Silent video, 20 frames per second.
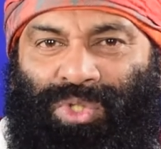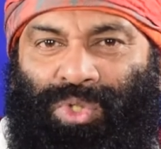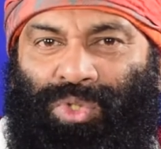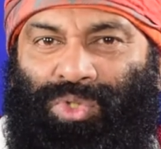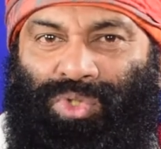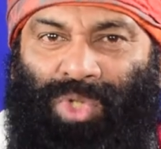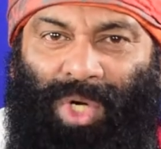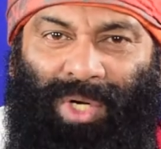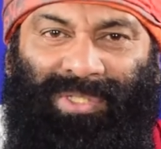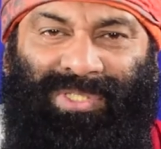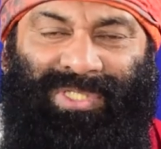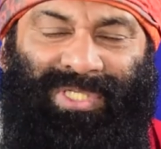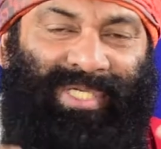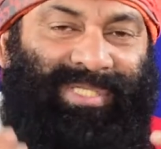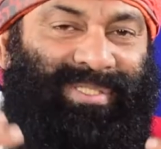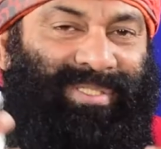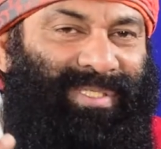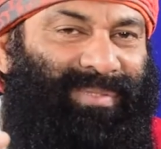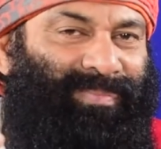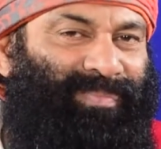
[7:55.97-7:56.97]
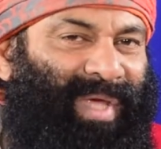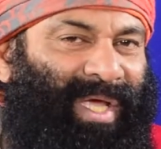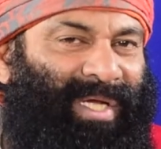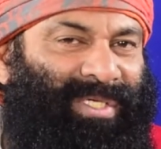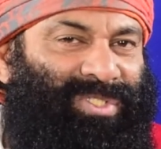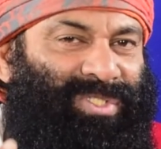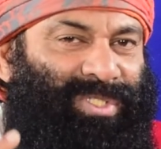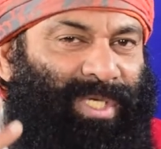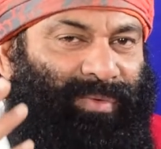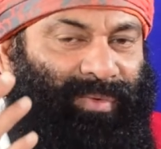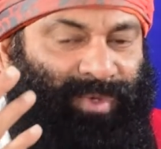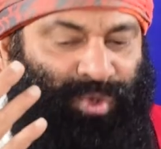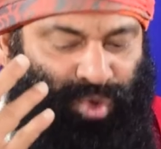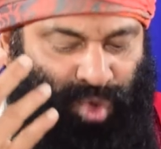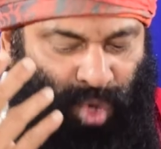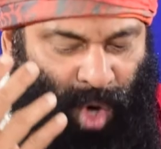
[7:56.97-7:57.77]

You thought she's a maid servant.